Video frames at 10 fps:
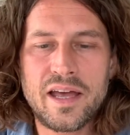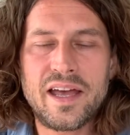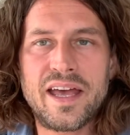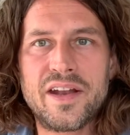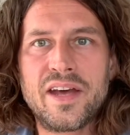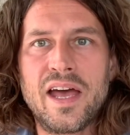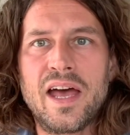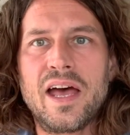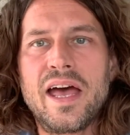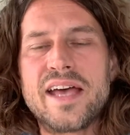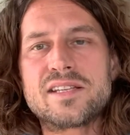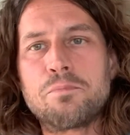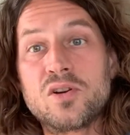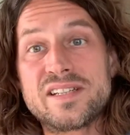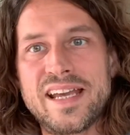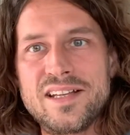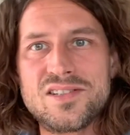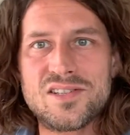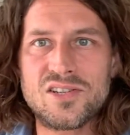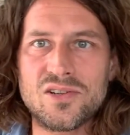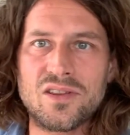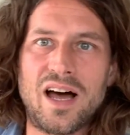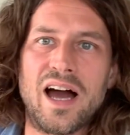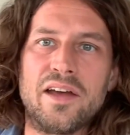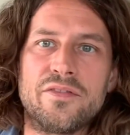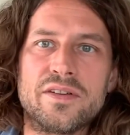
And as it pertains to your life